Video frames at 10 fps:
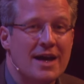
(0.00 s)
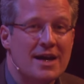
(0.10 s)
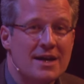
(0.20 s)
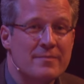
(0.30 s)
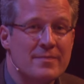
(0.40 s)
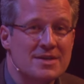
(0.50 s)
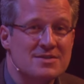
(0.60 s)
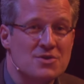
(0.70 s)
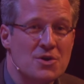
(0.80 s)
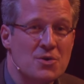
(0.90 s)
Um,
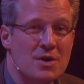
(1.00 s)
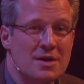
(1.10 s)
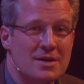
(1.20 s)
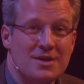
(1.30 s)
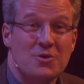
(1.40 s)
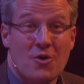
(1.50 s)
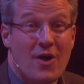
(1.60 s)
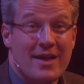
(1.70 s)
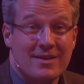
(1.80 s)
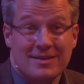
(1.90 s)
so, you know,
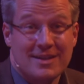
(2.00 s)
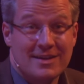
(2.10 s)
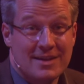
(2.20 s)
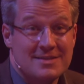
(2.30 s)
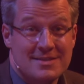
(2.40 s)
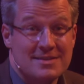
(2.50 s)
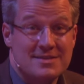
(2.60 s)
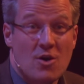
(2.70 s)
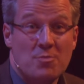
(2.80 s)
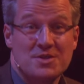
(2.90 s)
it's,
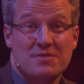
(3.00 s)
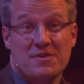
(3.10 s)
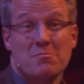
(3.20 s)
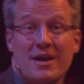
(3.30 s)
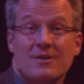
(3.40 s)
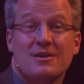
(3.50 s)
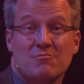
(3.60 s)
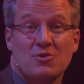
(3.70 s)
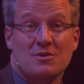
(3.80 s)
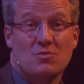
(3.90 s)
it's the opposite of the
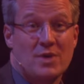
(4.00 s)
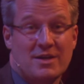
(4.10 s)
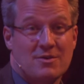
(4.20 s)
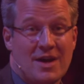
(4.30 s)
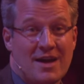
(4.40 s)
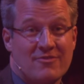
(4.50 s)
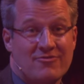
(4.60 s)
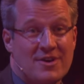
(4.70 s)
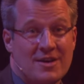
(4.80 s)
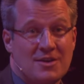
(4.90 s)
American model where you
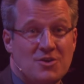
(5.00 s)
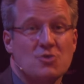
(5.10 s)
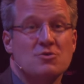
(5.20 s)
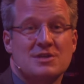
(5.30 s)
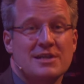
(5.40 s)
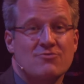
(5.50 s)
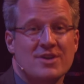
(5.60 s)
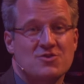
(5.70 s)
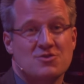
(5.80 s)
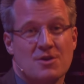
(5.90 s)
have hugely
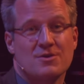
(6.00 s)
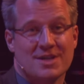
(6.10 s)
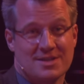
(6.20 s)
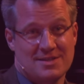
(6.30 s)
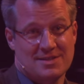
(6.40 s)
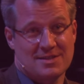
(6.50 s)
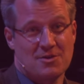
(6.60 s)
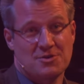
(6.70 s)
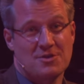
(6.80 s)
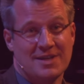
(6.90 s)
rich donors
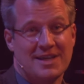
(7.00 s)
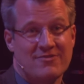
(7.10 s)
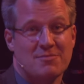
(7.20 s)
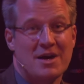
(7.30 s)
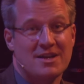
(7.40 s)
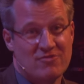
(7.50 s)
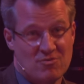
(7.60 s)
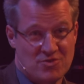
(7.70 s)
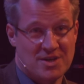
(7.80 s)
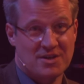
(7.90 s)
not only giving money
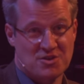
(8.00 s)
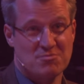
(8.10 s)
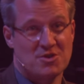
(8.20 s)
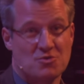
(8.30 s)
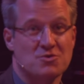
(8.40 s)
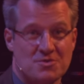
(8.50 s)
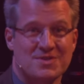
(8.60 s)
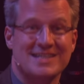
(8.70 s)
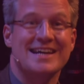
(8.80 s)
for production but also the